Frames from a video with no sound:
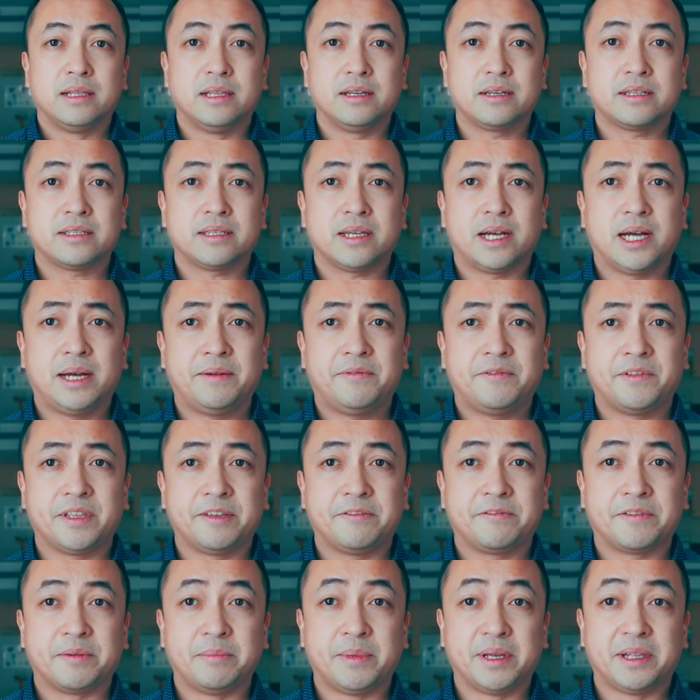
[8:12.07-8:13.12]
Looks awfully
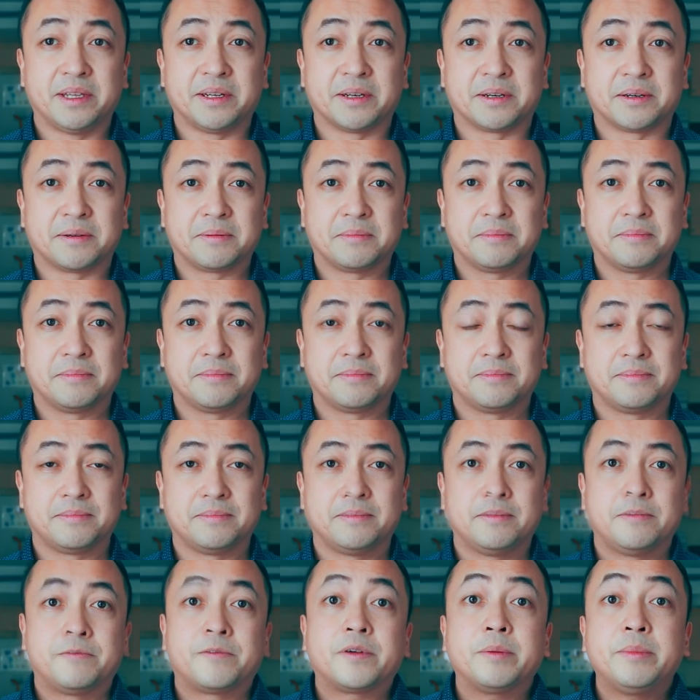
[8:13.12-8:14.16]
familiar.
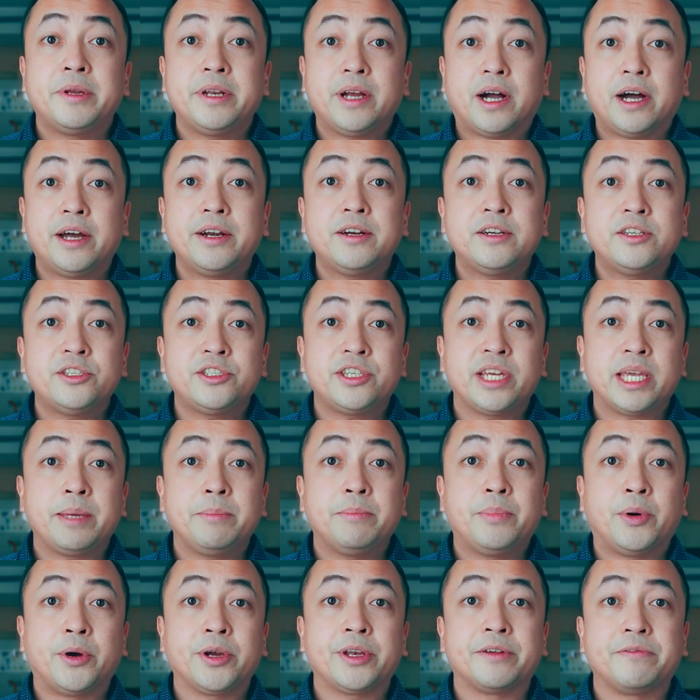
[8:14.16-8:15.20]
From an
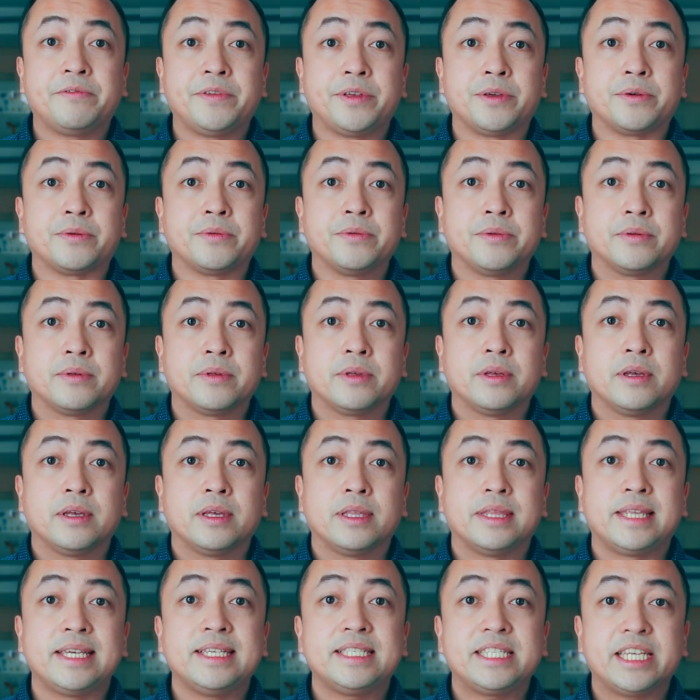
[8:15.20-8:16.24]
honor-shame point of view,
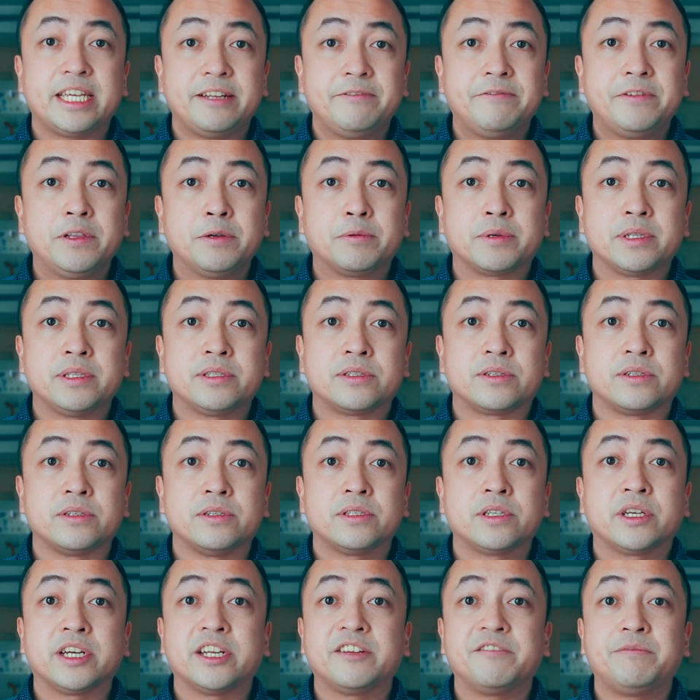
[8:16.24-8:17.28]
these
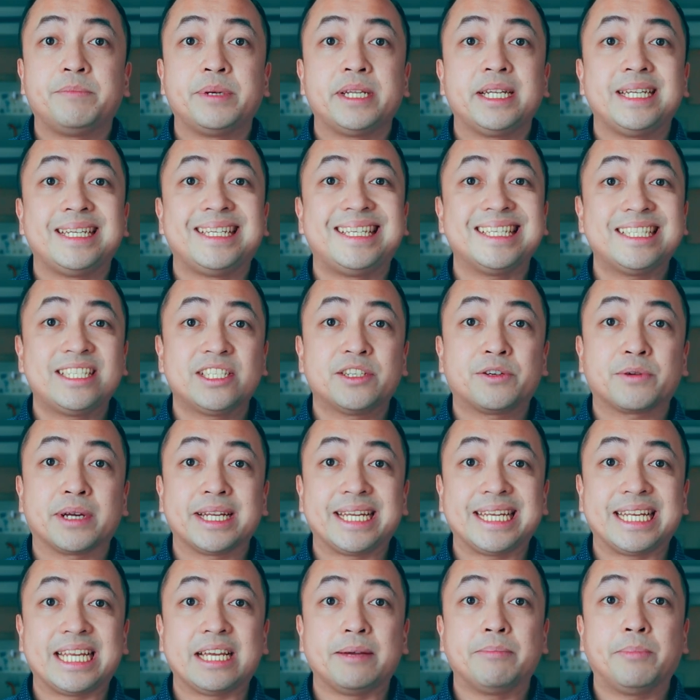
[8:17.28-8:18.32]
influencers could have been
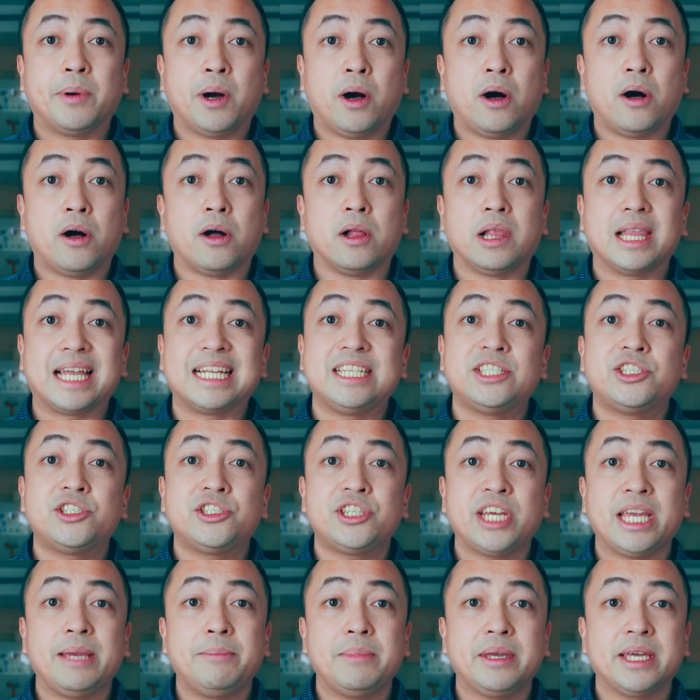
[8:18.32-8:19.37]
discrediting Paul and
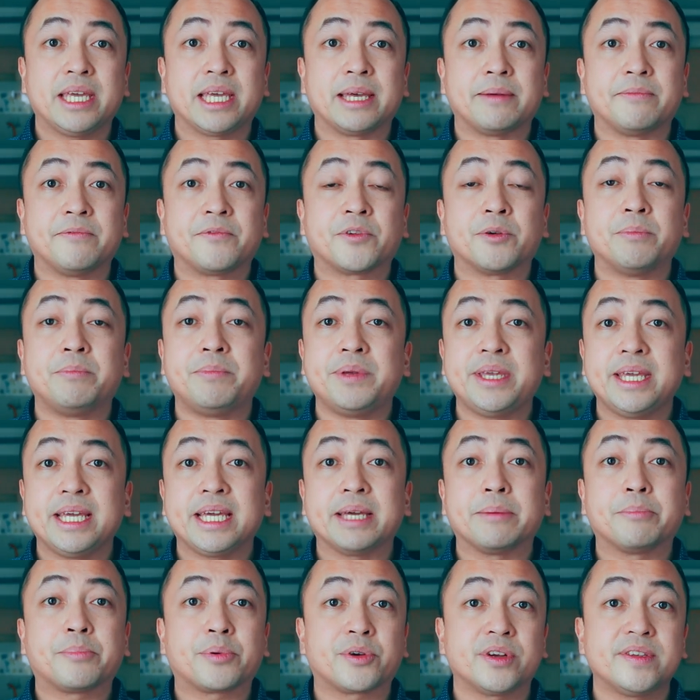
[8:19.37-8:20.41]
shaming him for
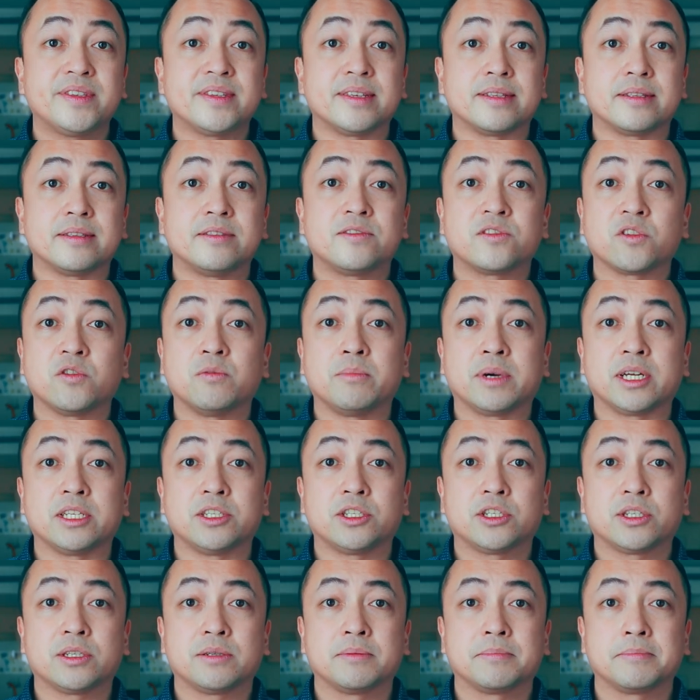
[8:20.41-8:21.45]
being imprisoned so
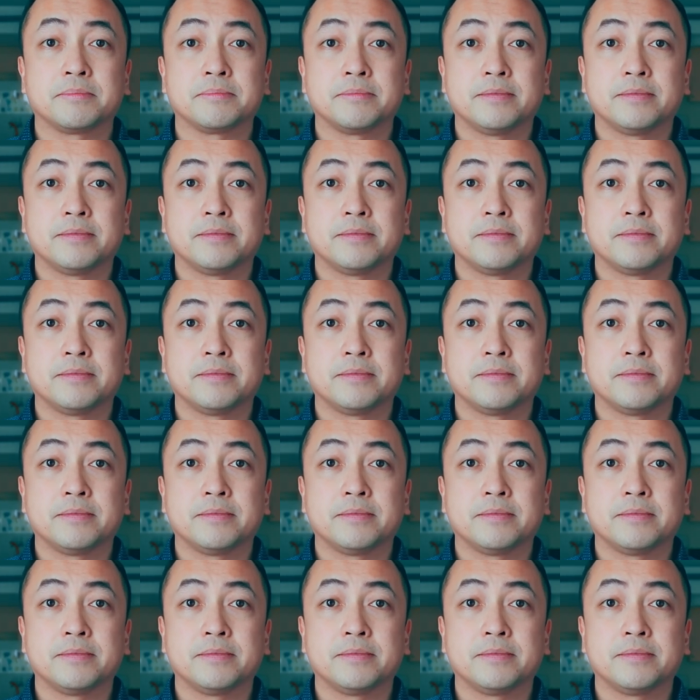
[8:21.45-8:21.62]
much.